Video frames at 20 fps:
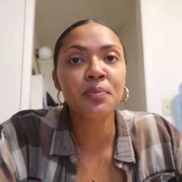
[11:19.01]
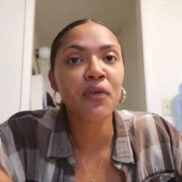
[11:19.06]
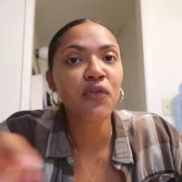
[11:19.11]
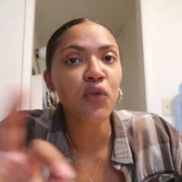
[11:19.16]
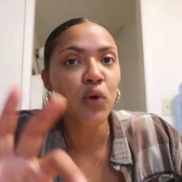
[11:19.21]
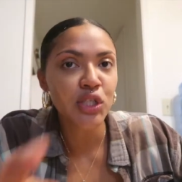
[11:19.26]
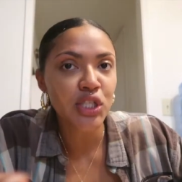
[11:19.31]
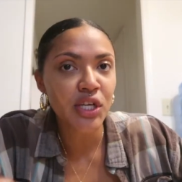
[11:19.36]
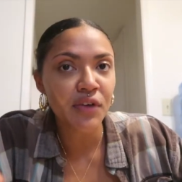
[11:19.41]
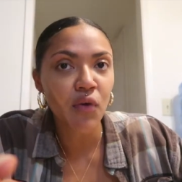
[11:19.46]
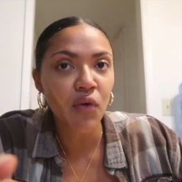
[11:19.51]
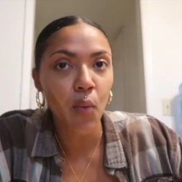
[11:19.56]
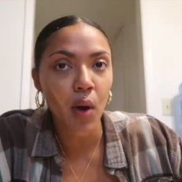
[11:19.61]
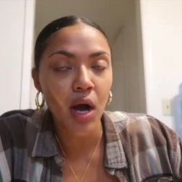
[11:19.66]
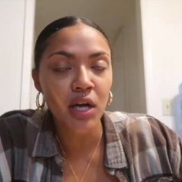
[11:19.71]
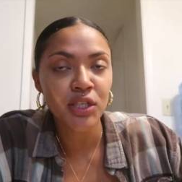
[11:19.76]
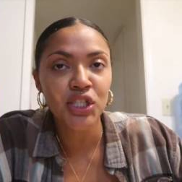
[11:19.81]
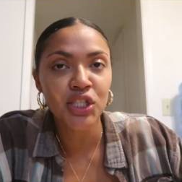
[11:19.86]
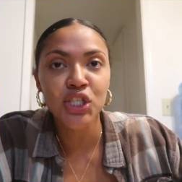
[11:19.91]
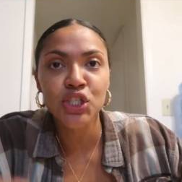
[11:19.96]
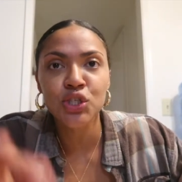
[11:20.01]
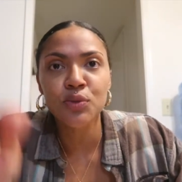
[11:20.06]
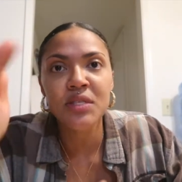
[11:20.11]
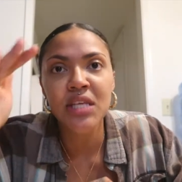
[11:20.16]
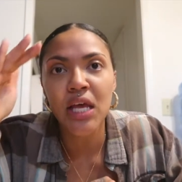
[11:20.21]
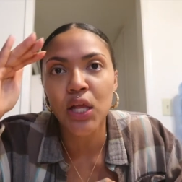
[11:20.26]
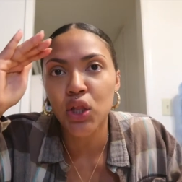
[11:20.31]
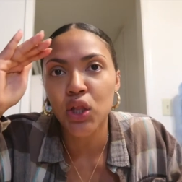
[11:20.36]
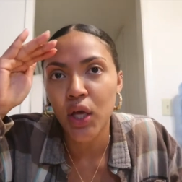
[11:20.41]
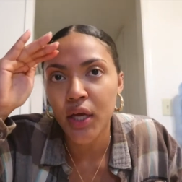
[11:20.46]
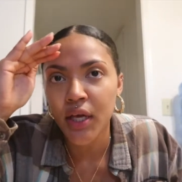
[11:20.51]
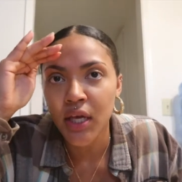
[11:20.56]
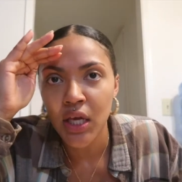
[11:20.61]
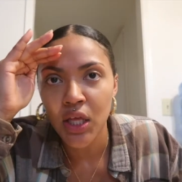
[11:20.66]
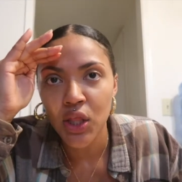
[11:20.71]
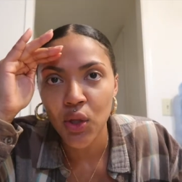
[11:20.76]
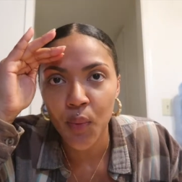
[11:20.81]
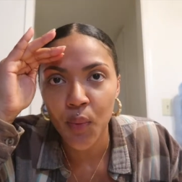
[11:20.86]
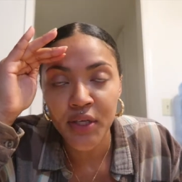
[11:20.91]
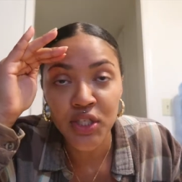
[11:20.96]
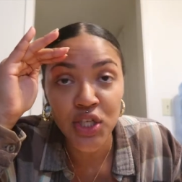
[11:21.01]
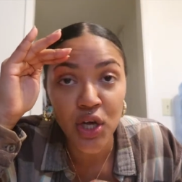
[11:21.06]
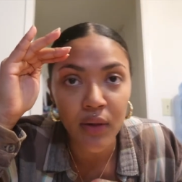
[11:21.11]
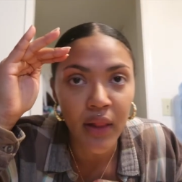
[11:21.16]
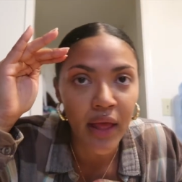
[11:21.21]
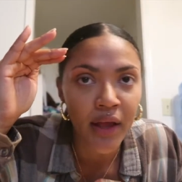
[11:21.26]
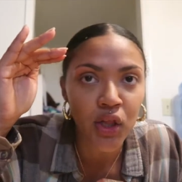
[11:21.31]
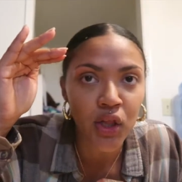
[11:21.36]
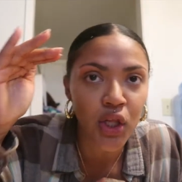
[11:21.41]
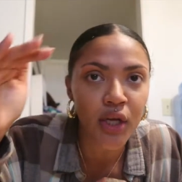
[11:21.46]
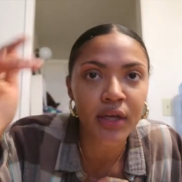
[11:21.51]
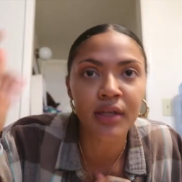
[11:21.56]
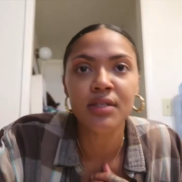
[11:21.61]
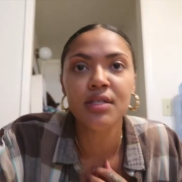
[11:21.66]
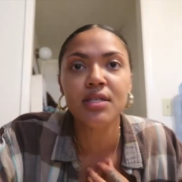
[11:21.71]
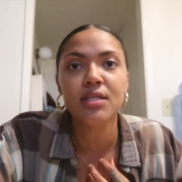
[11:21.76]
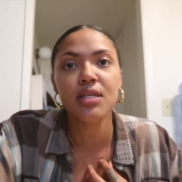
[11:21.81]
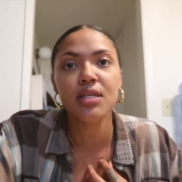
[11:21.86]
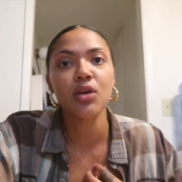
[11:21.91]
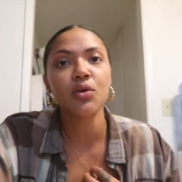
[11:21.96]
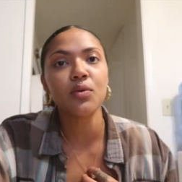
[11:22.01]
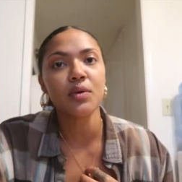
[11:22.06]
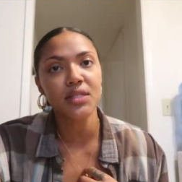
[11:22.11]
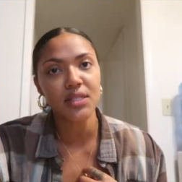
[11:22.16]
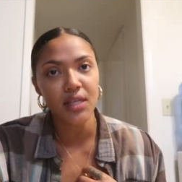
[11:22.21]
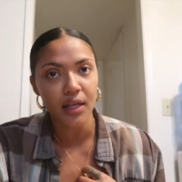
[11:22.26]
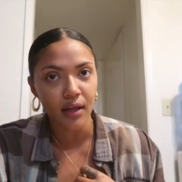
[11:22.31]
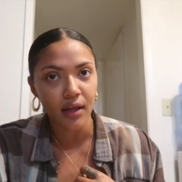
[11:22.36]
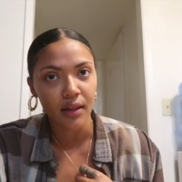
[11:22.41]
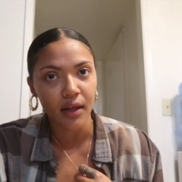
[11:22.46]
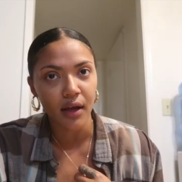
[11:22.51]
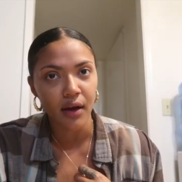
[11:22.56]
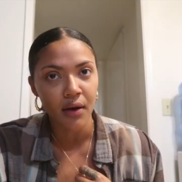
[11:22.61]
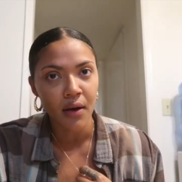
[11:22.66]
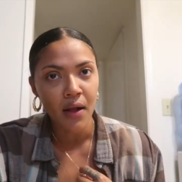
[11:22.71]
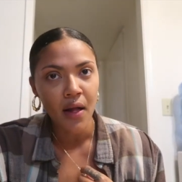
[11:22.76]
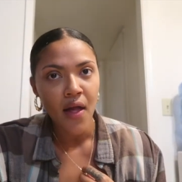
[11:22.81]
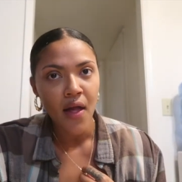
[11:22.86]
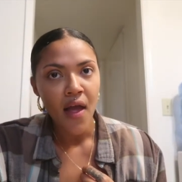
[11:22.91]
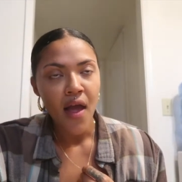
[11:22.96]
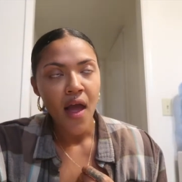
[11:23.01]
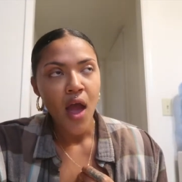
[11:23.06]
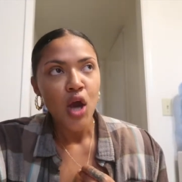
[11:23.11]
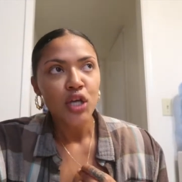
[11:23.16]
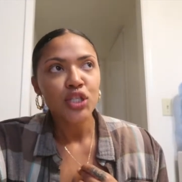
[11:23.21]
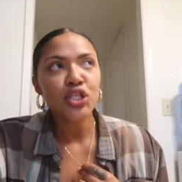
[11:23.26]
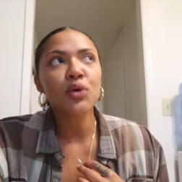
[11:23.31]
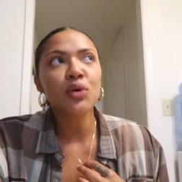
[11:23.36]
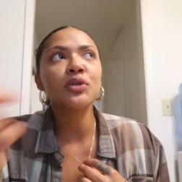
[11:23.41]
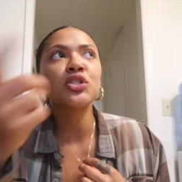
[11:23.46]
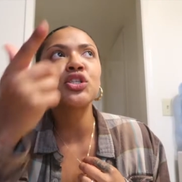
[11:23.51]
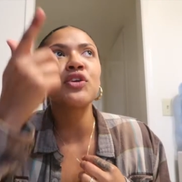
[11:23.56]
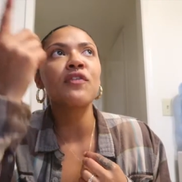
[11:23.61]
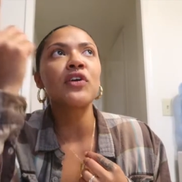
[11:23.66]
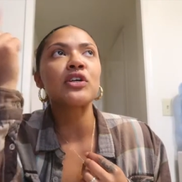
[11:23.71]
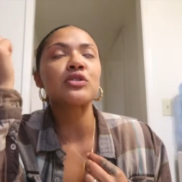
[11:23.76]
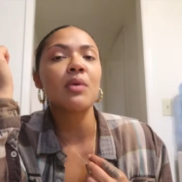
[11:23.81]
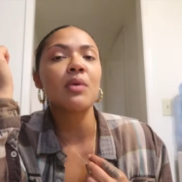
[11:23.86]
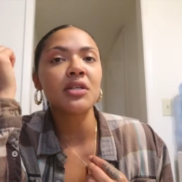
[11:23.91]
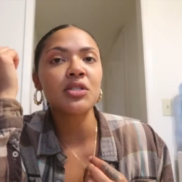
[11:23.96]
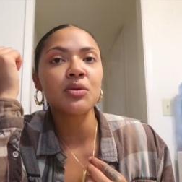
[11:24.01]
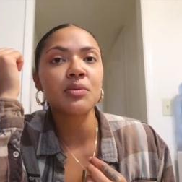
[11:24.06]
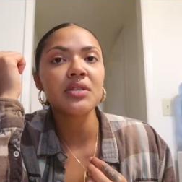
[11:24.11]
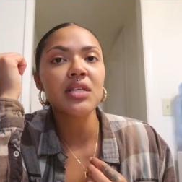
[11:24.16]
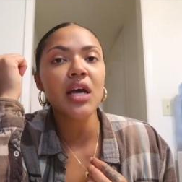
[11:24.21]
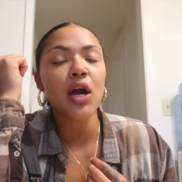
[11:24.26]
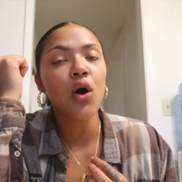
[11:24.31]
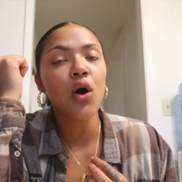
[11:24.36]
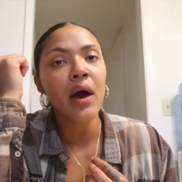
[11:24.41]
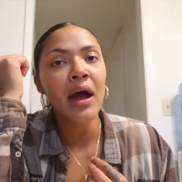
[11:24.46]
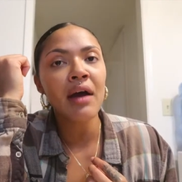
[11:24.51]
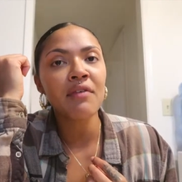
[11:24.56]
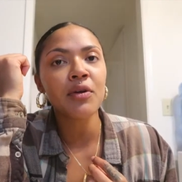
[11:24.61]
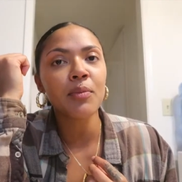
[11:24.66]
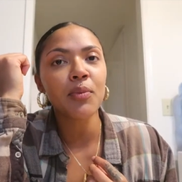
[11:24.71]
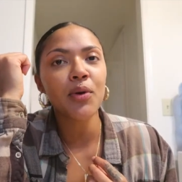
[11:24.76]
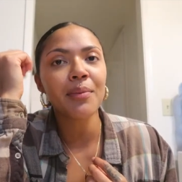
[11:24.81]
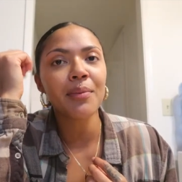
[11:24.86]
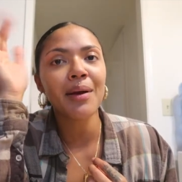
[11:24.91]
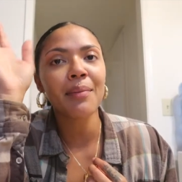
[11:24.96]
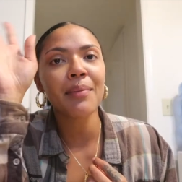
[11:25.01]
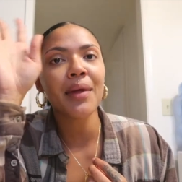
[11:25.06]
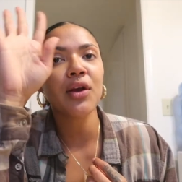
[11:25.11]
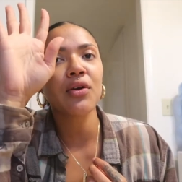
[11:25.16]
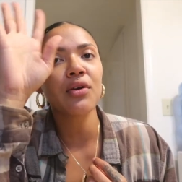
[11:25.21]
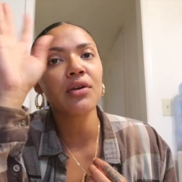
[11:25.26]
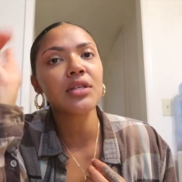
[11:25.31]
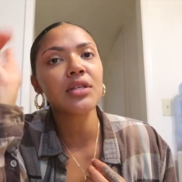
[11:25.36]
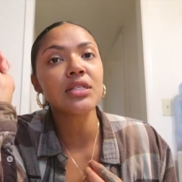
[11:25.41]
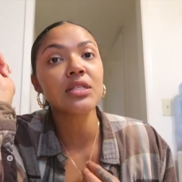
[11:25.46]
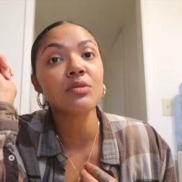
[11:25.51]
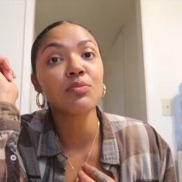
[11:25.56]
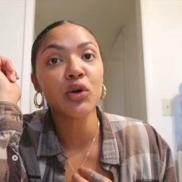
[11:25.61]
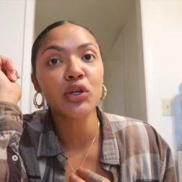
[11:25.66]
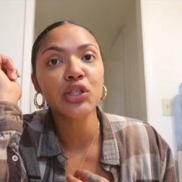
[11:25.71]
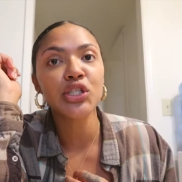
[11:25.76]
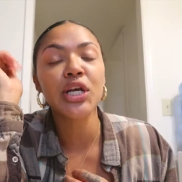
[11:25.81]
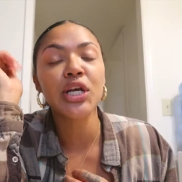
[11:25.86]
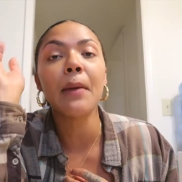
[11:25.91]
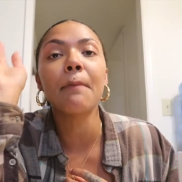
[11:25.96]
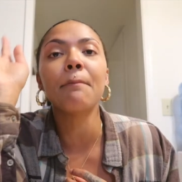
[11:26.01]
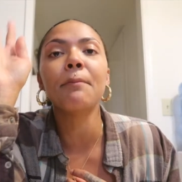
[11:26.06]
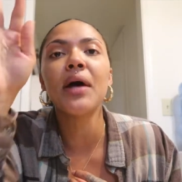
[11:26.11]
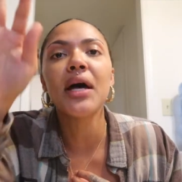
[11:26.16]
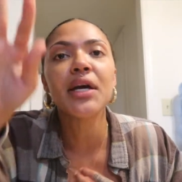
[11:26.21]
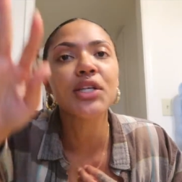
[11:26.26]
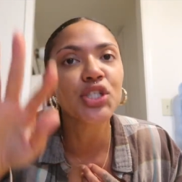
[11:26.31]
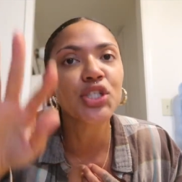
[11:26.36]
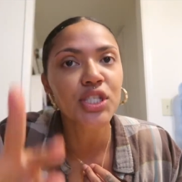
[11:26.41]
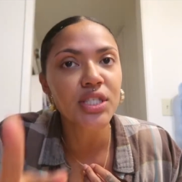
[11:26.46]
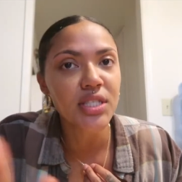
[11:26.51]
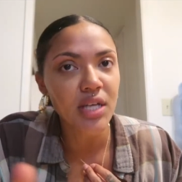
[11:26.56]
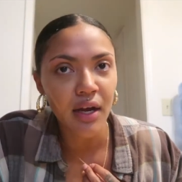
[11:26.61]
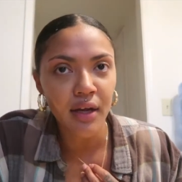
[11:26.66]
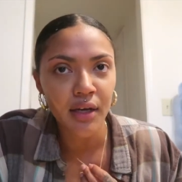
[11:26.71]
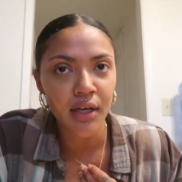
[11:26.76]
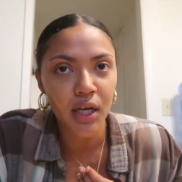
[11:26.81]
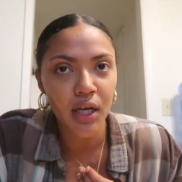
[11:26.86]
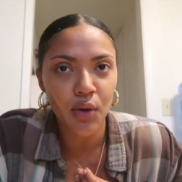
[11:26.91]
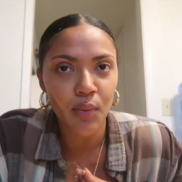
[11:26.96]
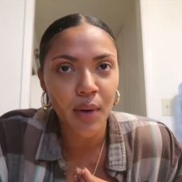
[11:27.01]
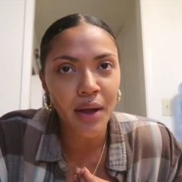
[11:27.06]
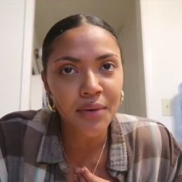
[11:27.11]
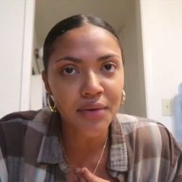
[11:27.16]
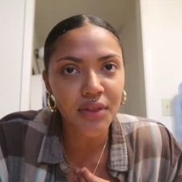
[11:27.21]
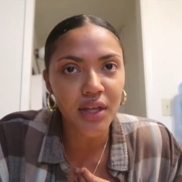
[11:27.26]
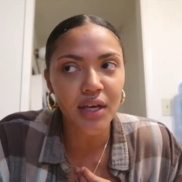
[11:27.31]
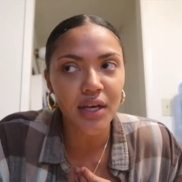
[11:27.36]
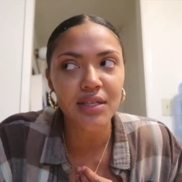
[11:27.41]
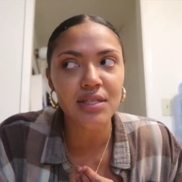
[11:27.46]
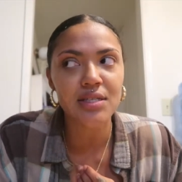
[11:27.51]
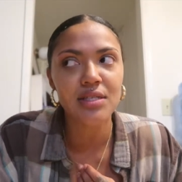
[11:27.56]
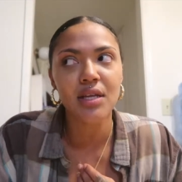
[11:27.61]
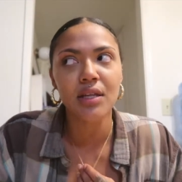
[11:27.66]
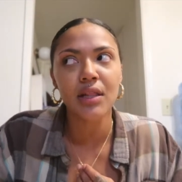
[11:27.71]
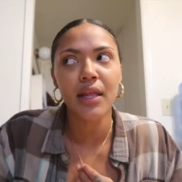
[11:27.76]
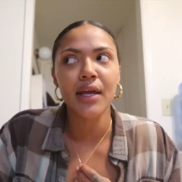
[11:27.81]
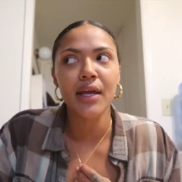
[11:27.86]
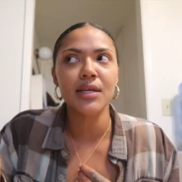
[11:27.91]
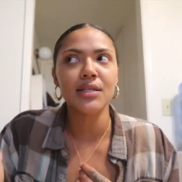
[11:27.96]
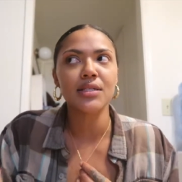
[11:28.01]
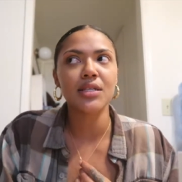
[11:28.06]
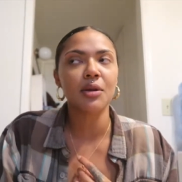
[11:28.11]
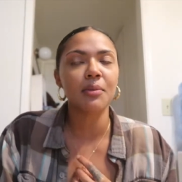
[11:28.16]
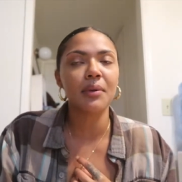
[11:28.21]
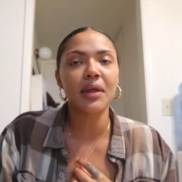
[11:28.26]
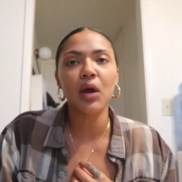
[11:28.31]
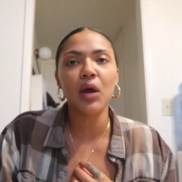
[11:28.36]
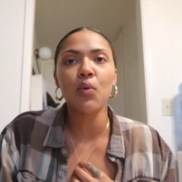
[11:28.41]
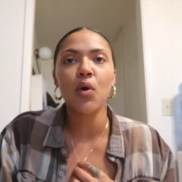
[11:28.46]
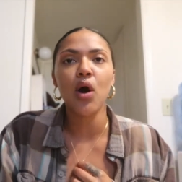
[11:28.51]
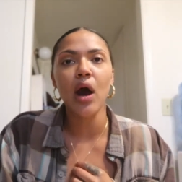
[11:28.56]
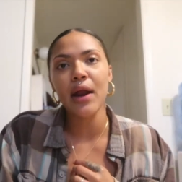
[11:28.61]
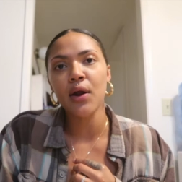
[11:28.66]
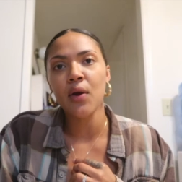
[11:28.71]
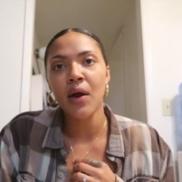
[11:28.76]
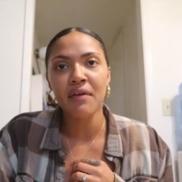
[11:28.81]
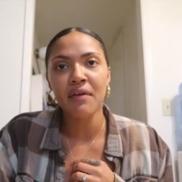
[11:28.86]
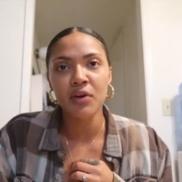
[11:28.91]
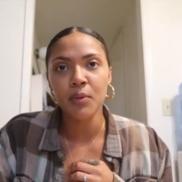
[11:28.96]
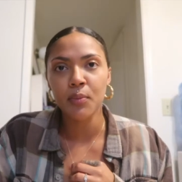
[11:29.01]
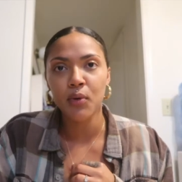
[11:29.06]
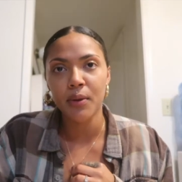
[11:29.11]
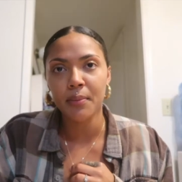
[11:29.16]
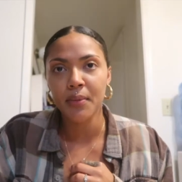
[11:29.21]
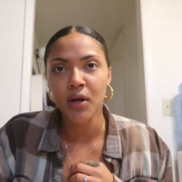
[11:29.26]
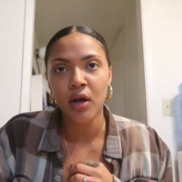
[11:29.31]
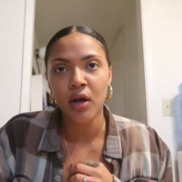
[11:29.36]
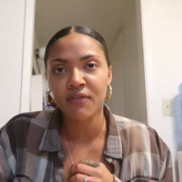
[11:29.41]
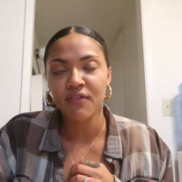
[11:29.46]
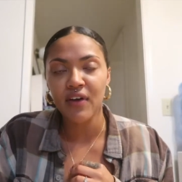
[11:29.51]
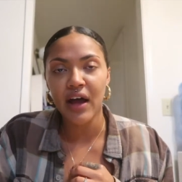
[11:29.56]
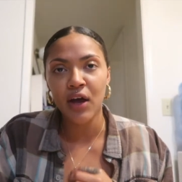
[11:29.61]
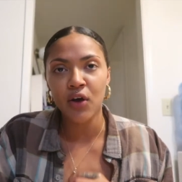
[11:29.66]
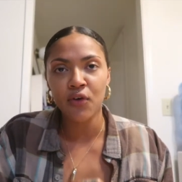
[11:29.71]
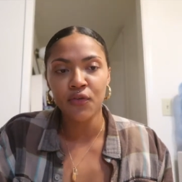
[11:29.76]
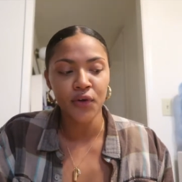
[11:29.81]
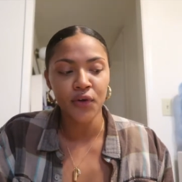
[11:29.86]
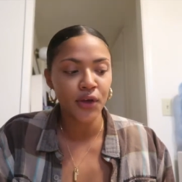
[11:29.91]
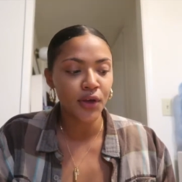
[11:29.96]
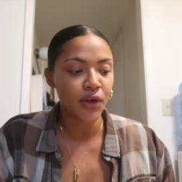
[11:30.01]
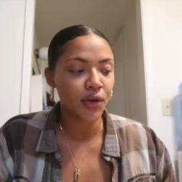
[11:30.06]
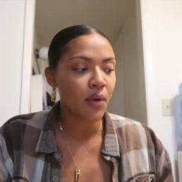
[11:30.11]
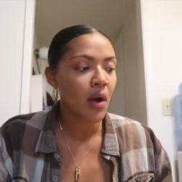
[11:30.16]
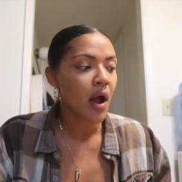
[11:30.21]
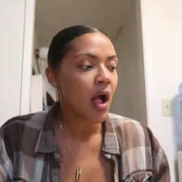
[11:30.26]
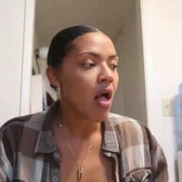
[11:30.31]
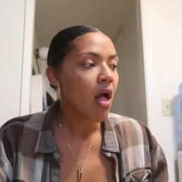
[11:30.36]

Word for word: before she even walked in she was like looking in the window like looking to see who was sitting there so when she first walked in I was like oh I have an appointment I'm like girl this is bullshit but she's not gonna get away with it because the lady's gonna be like well I don't have an appointment on file for you